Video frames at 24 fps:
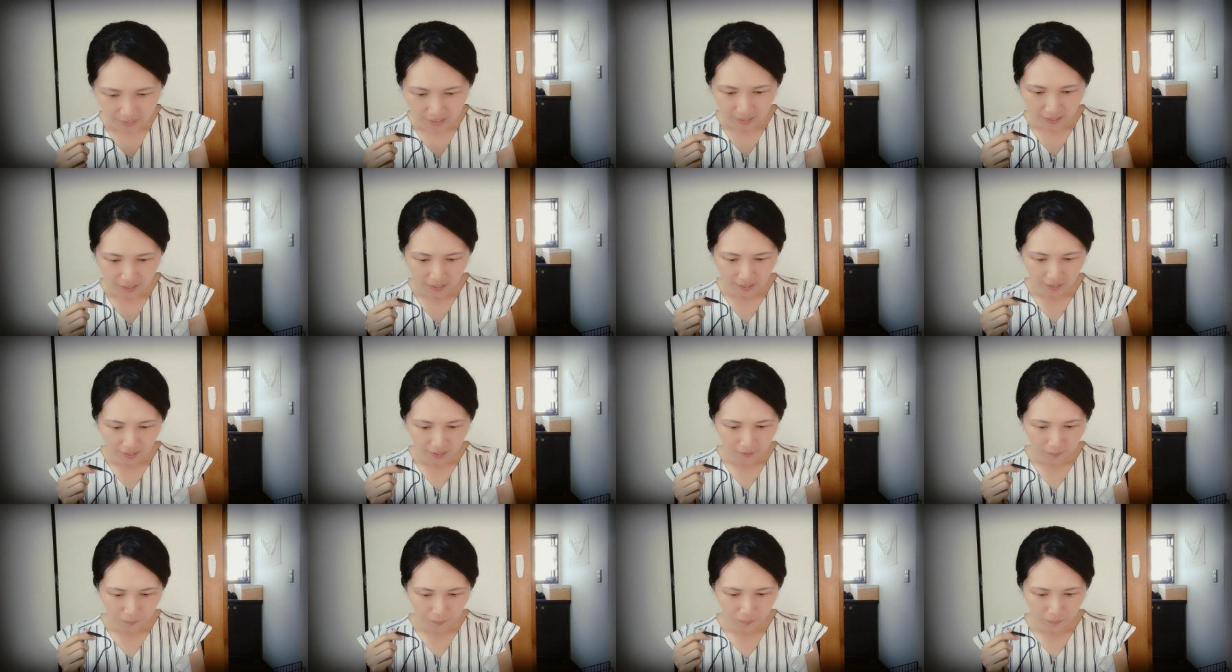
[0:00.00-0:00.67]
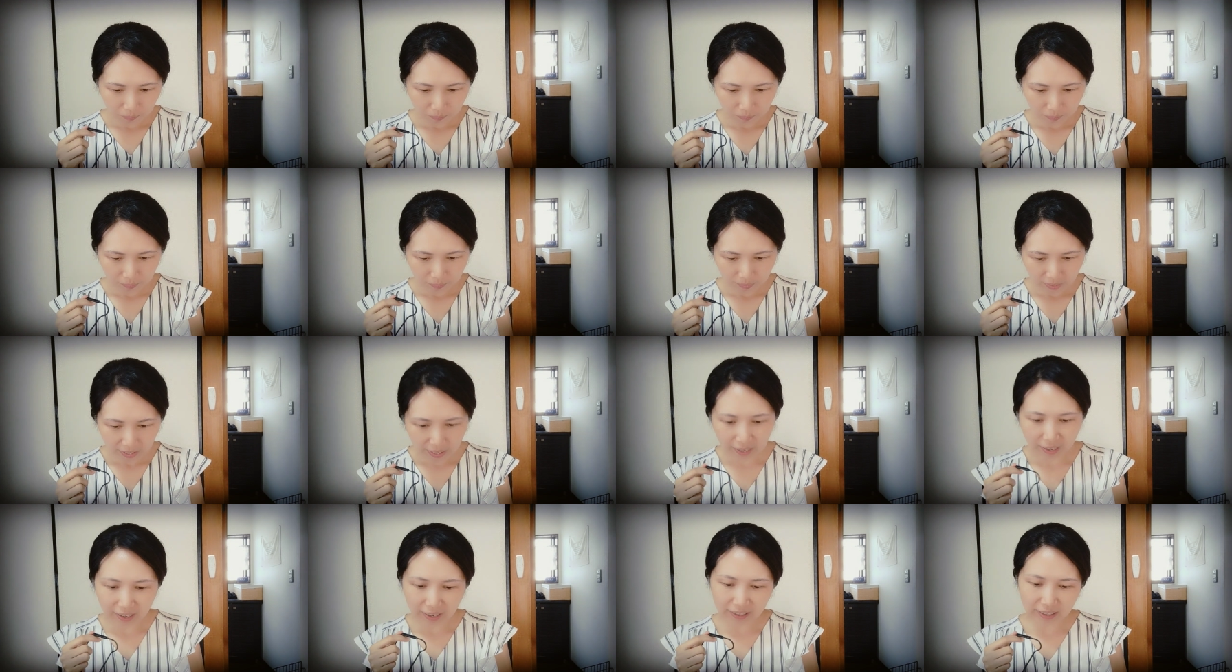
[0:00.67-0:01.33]
um,
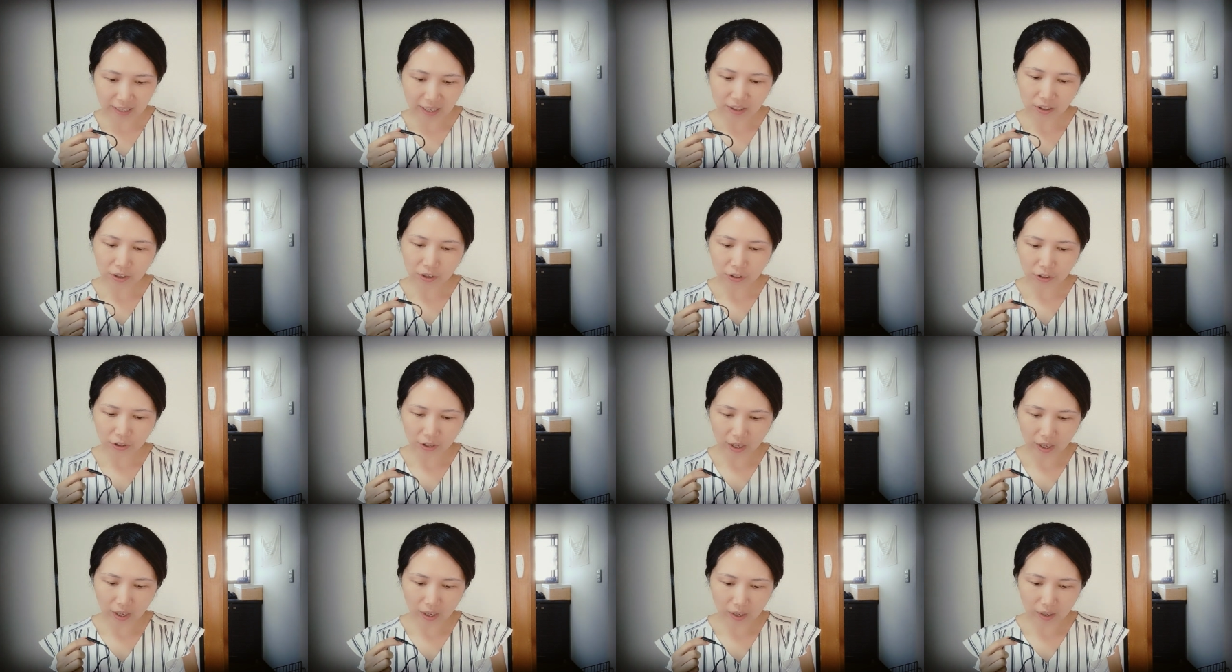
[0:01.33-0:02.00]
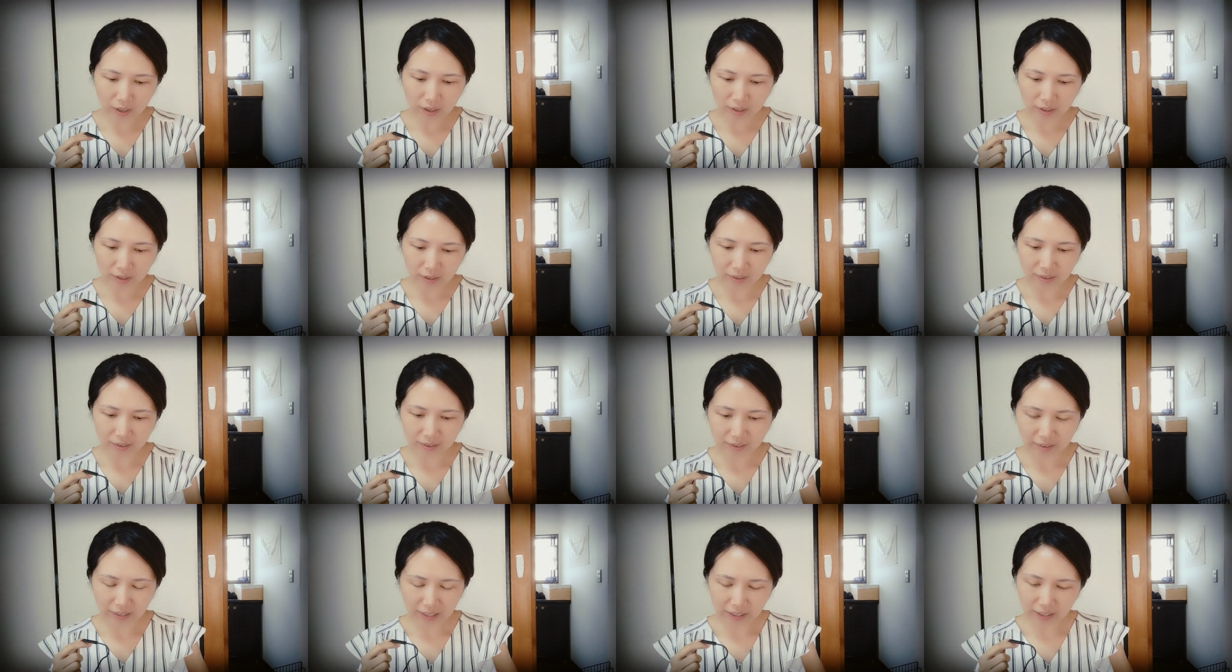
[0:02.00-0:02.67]
yeah another thing
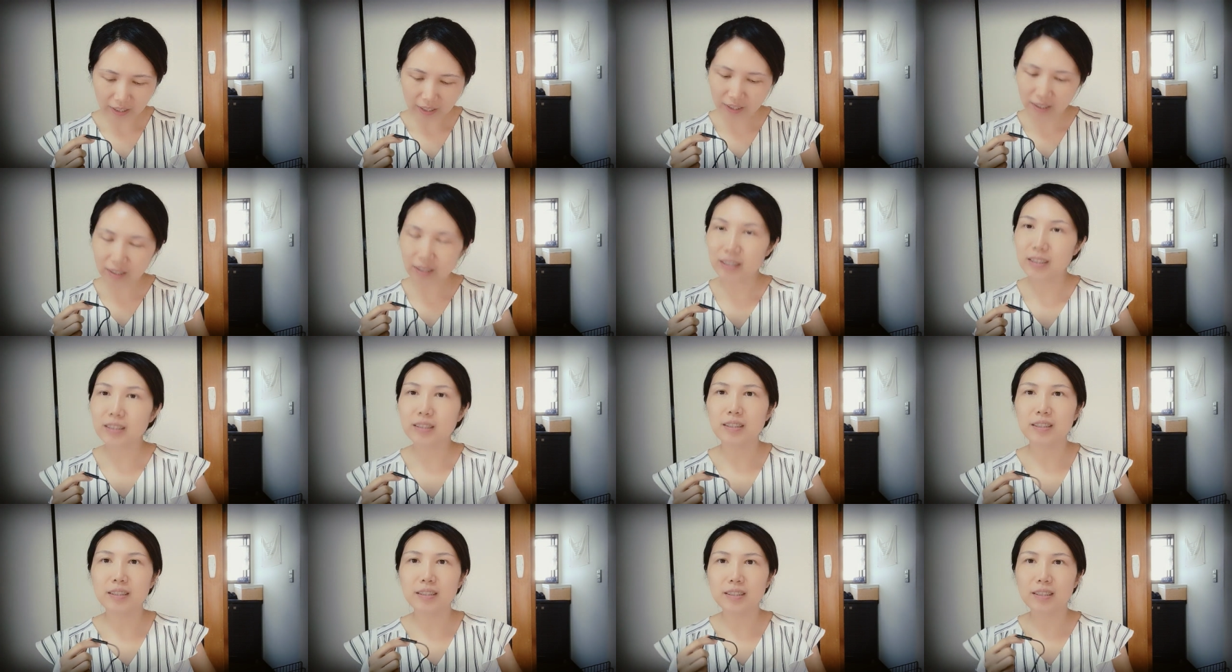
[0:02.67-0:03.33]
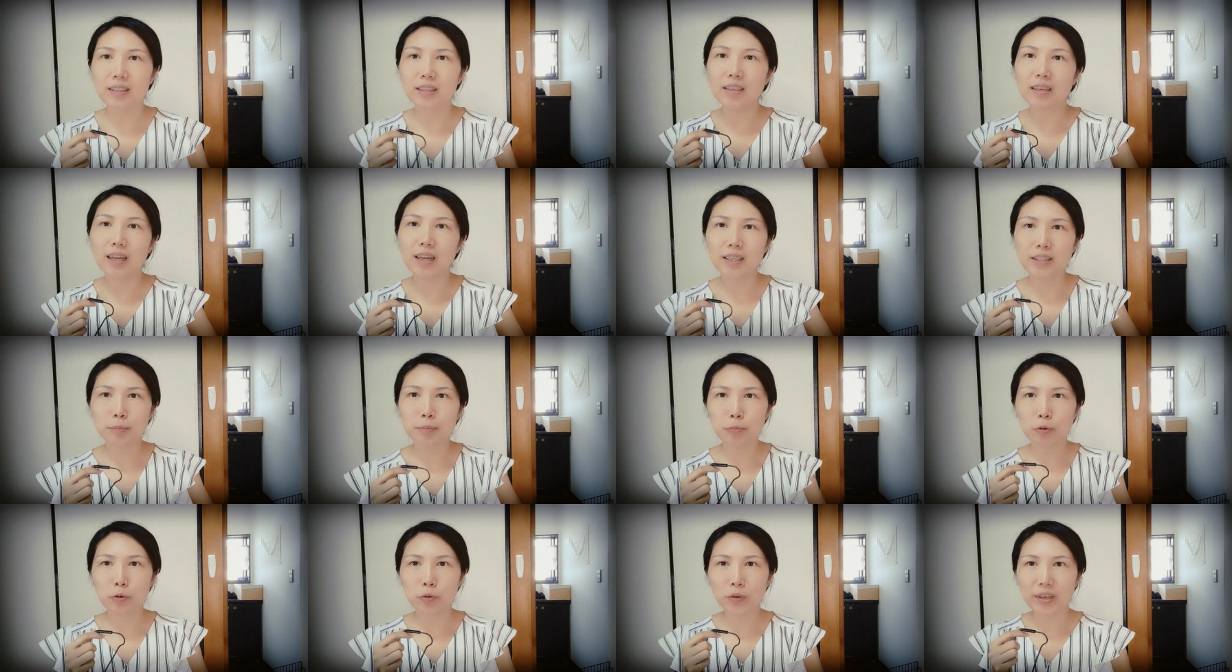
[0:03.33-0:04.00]
I think this is the
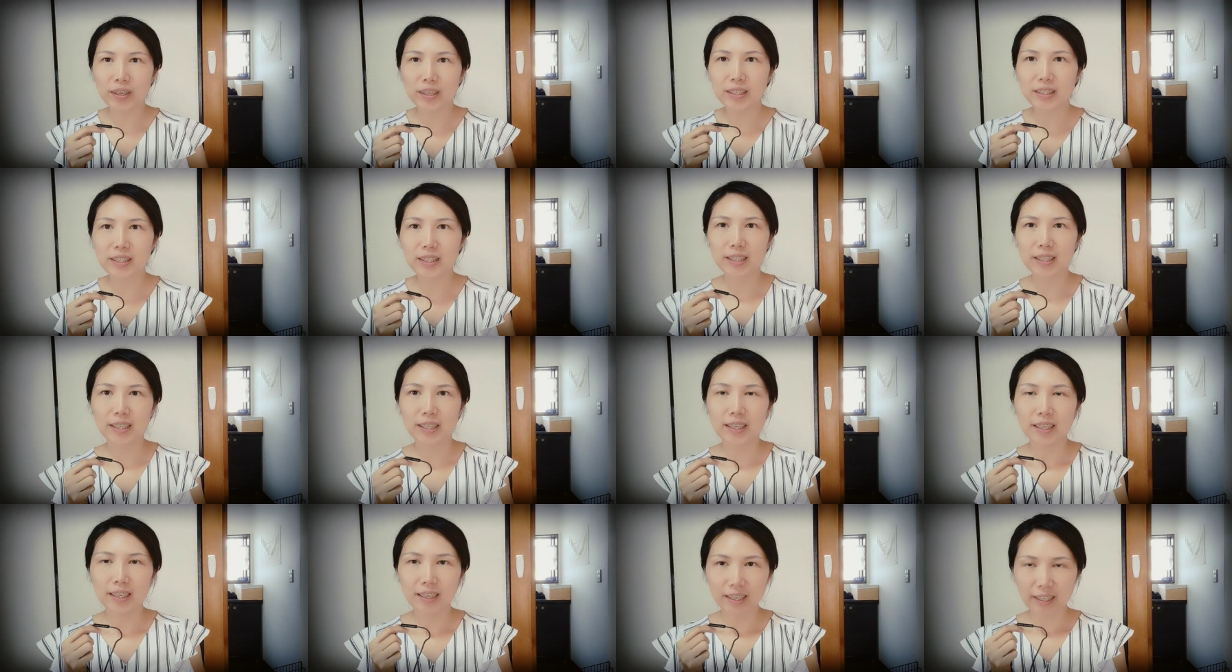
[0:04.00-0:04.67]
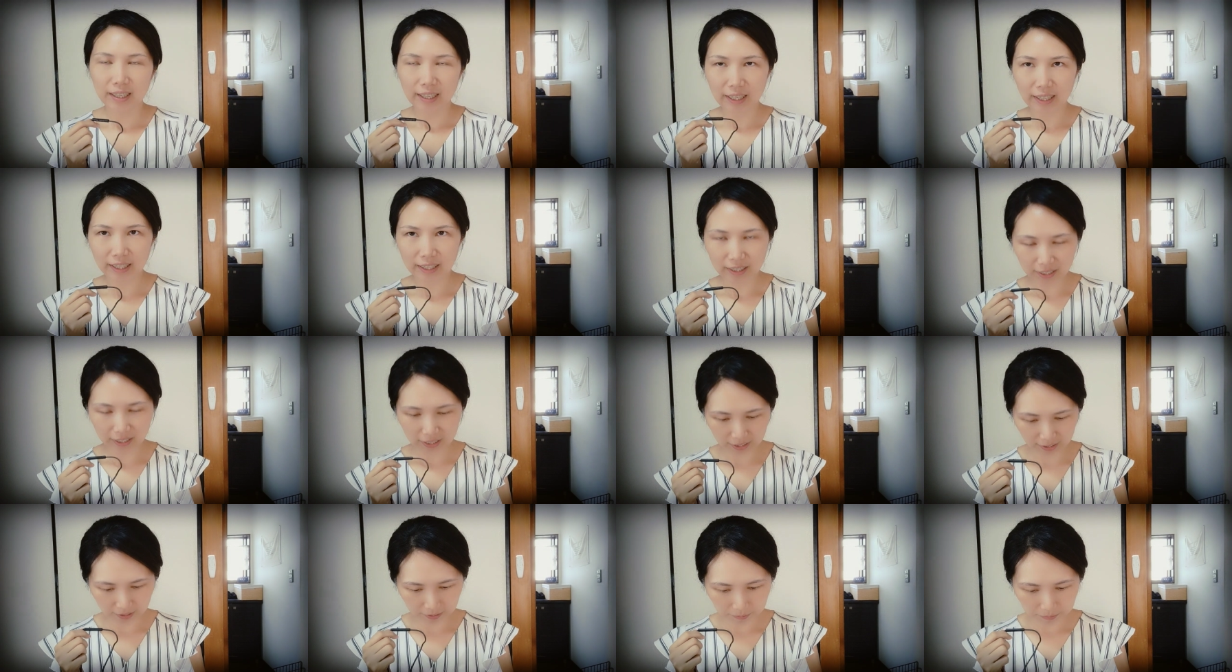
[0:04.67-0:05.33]
last point is
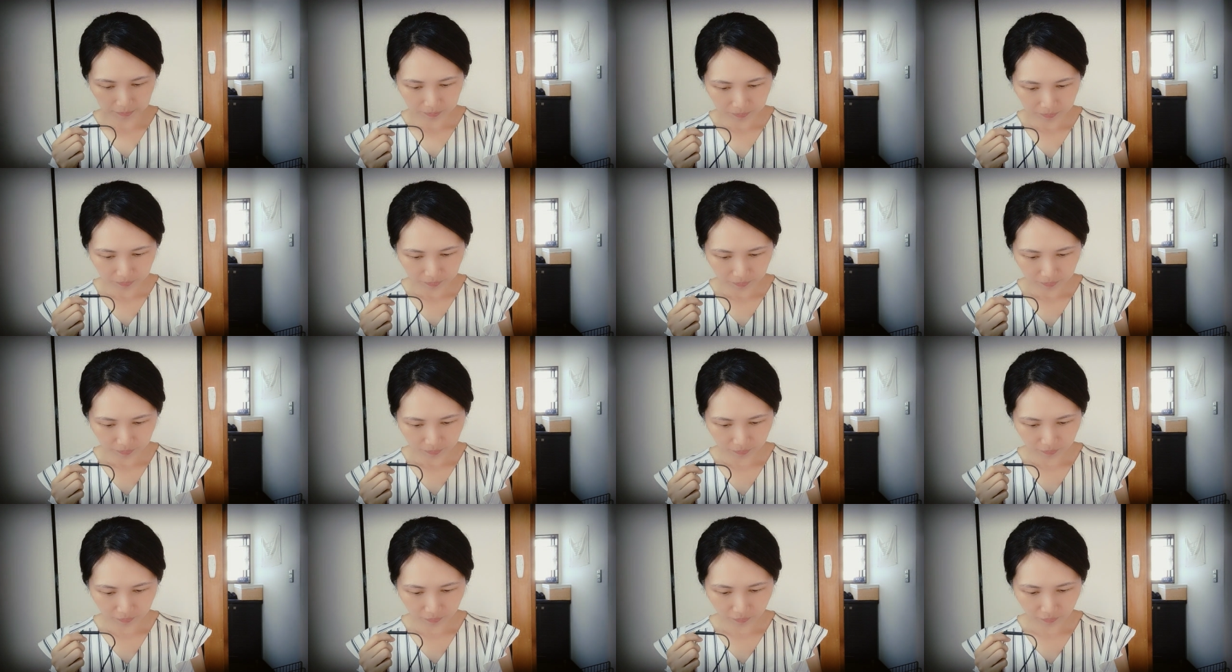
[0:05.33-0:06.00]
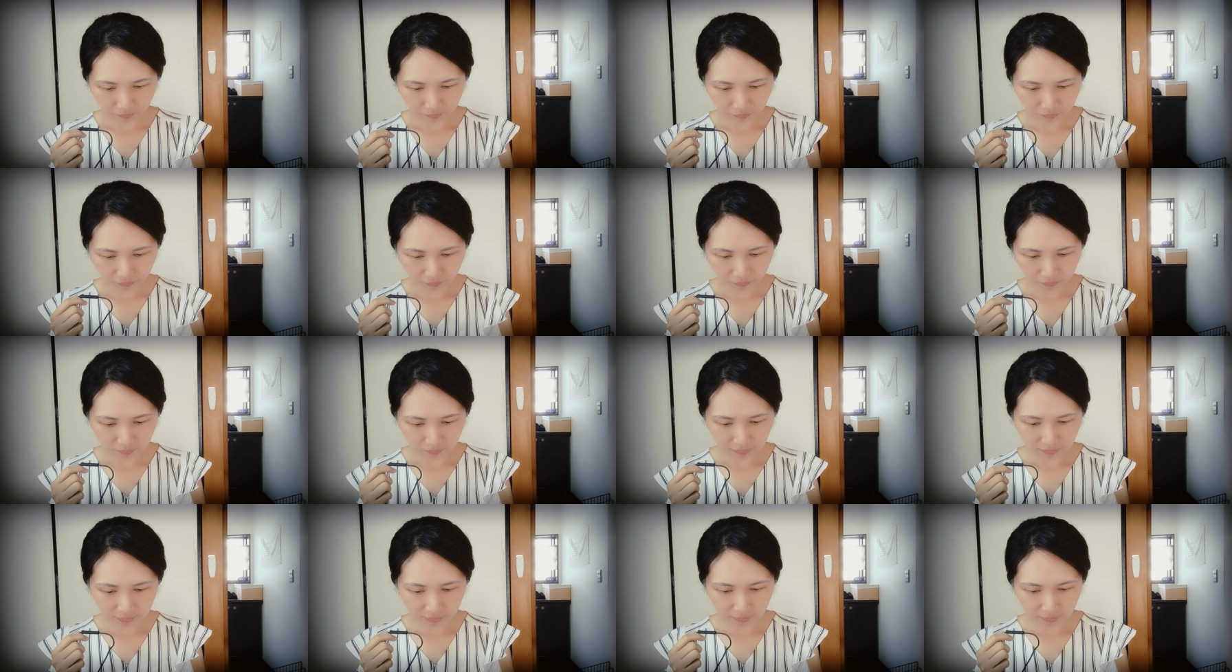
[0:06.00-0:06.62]
mm,